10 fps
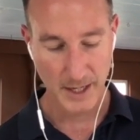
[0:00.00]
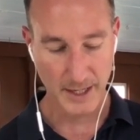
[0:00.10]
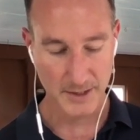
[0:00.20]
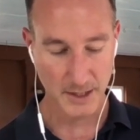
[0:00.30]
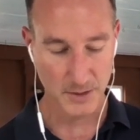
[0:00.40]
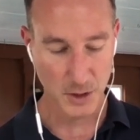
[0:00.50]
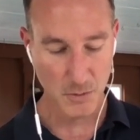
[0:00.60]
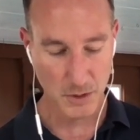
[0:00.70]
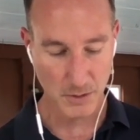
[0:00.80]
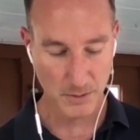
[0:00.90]
And it says,
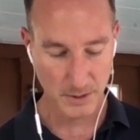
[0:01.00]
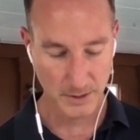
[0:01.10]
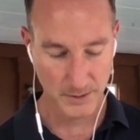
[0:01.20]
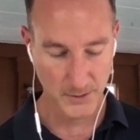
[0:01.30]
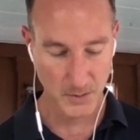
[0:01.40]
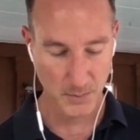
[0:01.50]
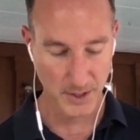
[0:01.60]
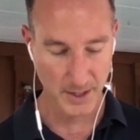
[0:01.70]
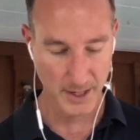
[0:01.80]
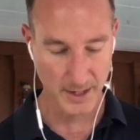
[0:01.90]
you own
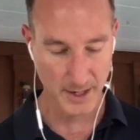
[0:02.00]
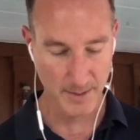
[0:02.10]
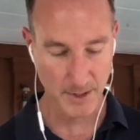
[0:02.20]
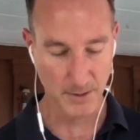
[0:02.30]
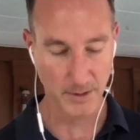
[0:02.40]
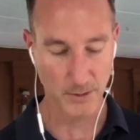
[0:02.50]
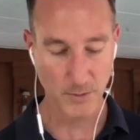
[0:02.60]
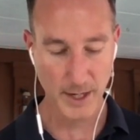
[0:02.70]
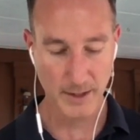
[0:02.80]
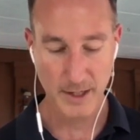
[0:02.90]
0.99 Bitcoin.
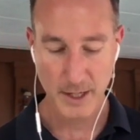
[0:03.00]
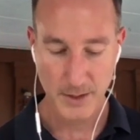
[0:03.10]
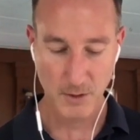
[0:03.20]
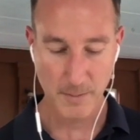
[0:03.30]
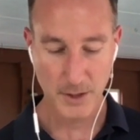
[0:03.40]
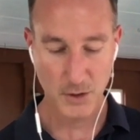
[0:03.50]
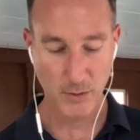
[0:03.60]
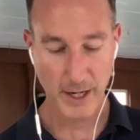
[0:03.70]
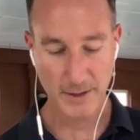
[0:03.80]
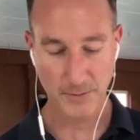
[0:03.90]
Great. So I'm going to
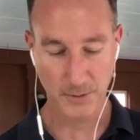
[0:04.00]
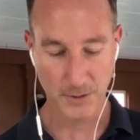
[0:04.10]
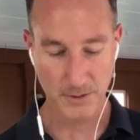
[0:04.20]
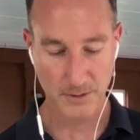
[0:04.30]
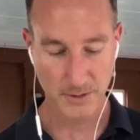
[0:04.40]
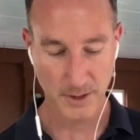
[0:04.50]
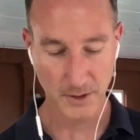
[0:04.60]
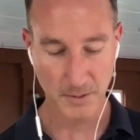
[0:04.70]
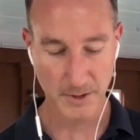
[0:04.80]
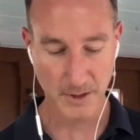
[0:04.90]
transfer
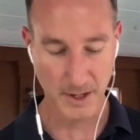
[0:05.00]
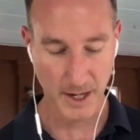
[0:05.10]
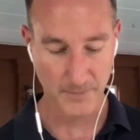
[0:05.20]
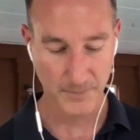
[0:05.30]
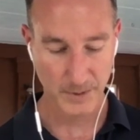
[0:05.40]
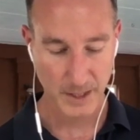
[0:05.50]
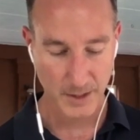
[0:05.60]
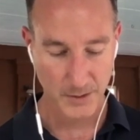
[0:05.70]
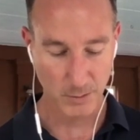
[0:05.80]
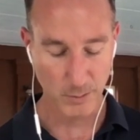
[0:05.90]
a little bit of that.
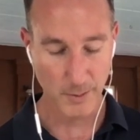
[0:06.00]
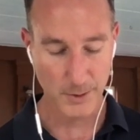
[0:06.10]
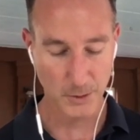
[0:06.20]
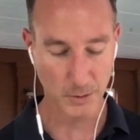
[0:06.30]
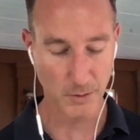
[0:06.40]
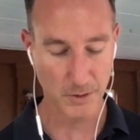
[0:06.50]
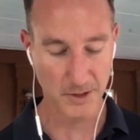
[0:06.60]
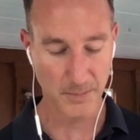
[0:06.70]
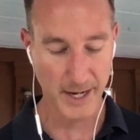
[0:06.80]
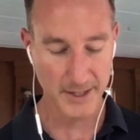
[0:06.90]
So what do I want to do? Do I
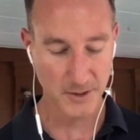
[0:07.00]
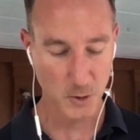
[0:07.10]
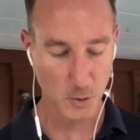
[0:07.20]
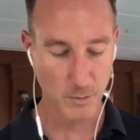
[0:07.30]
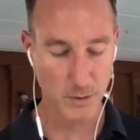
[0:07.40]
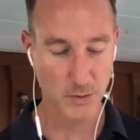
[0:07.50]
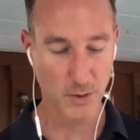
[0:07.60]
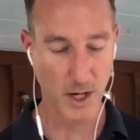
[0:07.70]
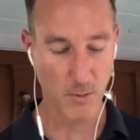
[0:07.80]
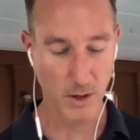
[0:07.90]
want to deposit or
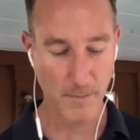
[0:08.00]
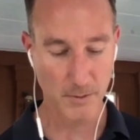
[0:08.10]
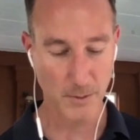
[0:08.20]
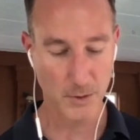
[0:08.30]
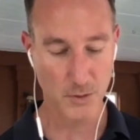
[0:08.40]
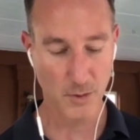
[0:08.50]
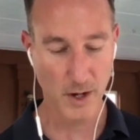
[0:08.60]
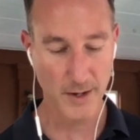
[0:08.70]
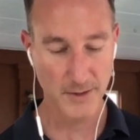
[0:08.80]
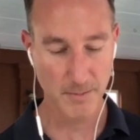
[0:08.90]
withdraw? Well, I'm going to
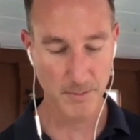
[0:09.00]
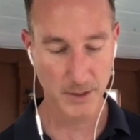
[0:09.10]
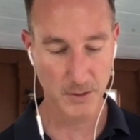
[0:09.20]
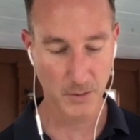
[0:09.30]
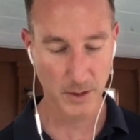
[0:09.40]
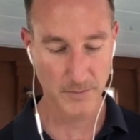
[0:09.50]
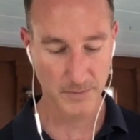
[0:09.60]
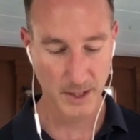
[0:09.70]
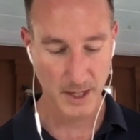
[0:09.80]
withdraw some Bitcoin.